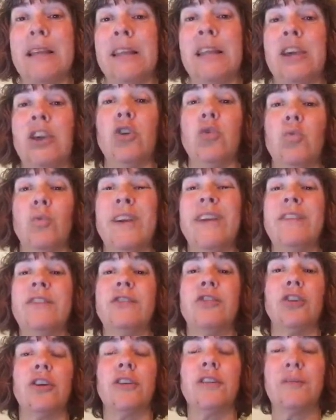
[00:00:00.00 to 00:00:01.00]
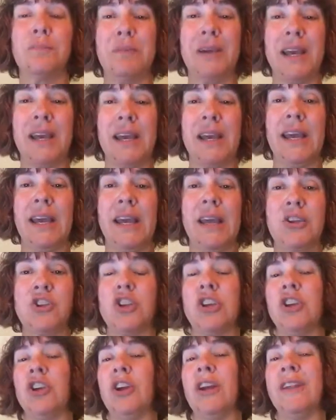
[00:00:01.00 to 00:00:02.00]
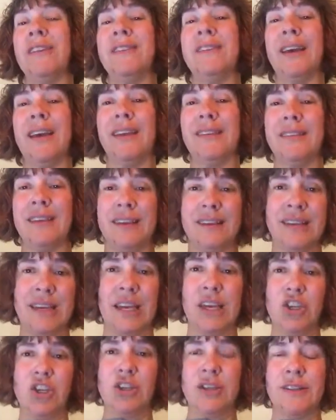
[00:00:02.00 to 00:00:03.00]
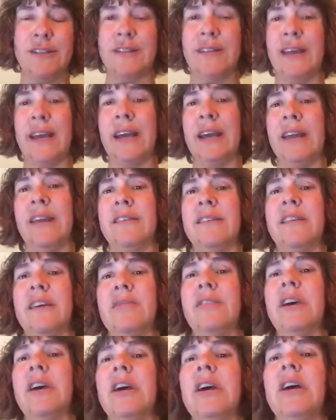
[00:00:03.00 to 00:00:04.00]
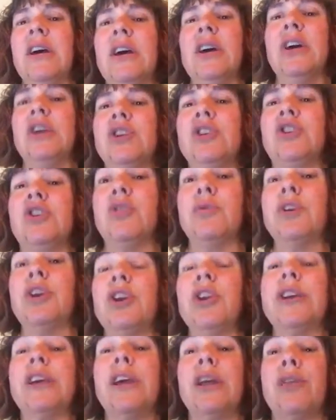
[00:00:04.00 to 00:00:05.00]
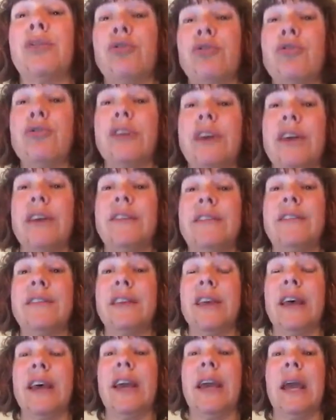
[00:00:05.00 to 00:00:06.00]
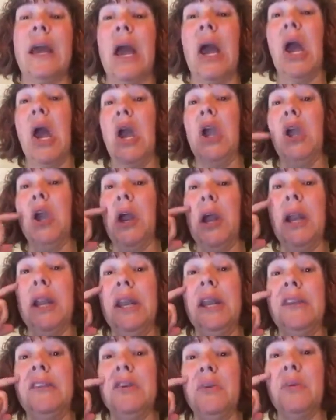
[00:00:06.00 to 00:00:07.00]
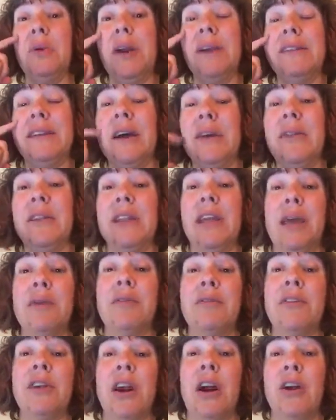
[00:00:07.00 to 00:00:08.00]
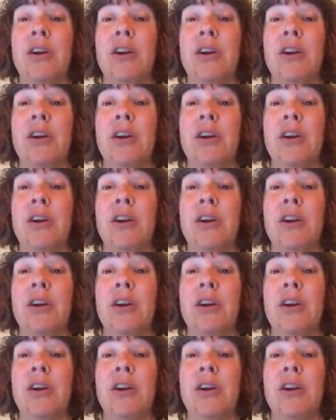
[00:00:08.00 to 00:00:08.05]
like your resource page and your in-text citations and that kind of stuff. So when you're looking through this, like, you're going to need to write down the name of the